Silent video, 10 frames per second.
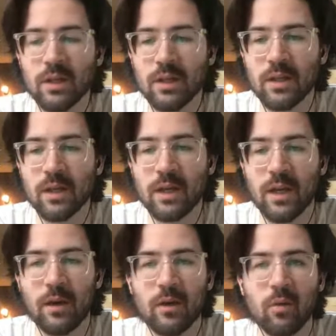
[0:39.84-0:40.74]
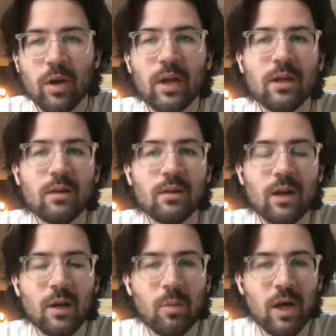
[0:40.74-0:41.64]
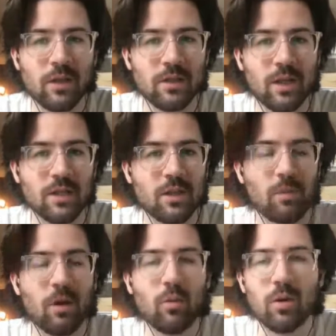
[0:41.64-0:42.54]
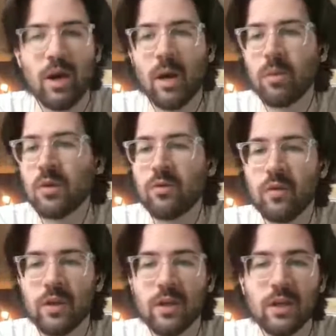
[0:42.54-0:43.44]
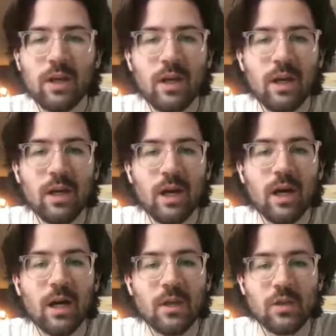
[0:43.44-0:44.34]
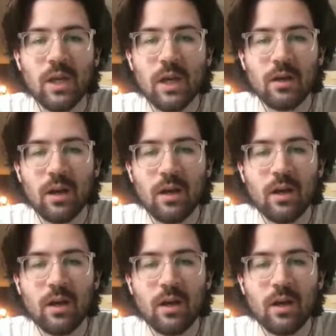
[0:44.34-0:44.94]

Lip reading: get carried away hypothesizing about what will happen in Philly. I'm